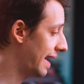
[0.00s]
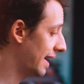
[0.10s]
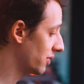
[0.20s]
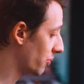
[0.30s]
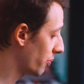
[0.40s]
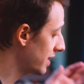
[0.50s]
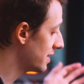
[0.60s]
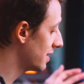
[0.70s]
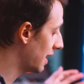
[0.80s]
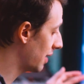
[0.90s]
And the
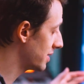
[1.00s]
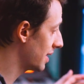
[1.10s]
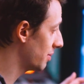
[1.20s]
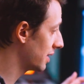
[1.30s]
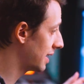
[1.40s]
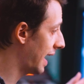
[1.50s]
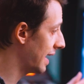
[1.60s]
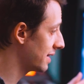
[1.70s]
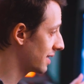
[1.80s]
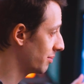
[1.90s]
reason that I was able to
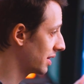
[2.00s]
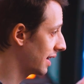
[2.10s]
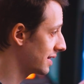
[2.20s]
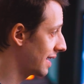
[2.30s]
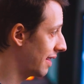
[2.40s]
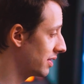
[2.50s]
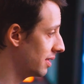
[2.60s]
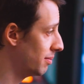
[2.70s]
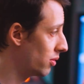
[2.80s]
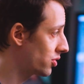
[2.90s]
get something that sounded
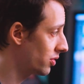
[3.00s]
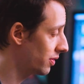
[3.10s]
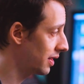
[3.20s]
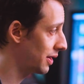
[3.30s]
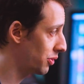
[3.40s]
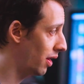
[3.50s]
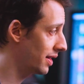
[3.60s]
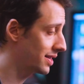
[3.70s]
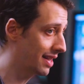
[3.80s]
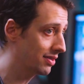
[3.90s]
emotional, that I
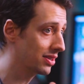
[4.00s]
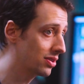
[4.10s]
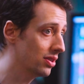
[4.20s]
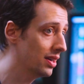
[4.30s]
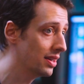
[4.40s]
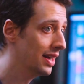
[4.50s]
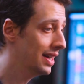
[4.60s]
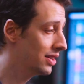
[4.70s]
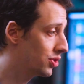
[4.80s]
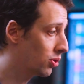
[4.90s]
thought sounded good
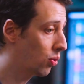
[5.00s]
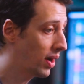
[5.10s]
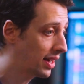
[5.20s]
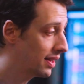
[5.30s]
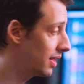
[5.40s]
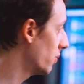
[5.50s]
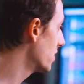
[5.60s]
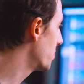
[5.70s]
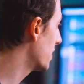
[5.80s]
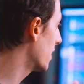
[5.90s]
so quickly,
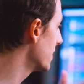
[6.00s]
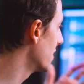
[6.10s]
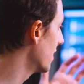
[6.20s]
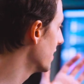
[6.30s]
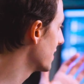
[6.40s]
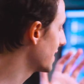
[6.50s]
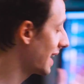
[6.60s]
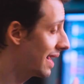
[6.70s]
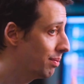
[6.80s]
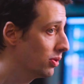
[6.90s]
was because the
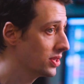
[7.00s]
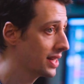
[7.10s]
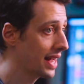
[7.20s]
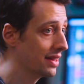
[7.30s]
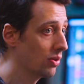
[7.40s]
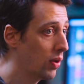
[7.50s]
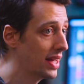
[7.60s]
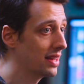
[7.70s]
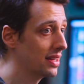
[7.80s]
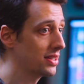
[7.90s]
samples and the
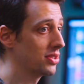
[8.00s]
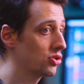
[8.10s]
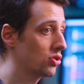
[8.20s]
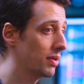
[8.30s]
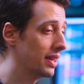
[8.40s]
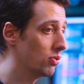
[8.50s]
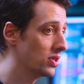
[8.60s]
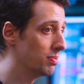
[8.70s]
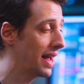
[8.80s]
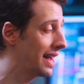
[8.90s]
way that this instrument
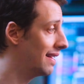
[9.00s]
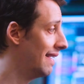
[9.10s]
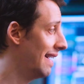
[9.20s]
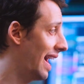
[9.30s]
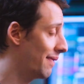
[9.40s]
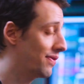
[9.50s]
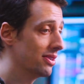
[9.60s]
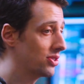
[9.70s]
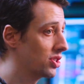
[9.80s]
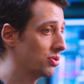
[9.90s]
was made, I
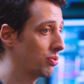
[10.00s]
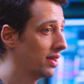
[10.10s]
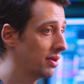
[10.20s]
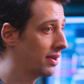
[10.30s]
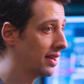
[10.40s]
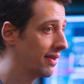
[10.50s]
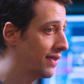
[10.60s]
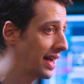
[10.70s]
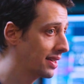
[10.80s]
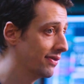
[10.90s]
feel is just really, really
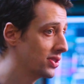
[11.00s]
effective.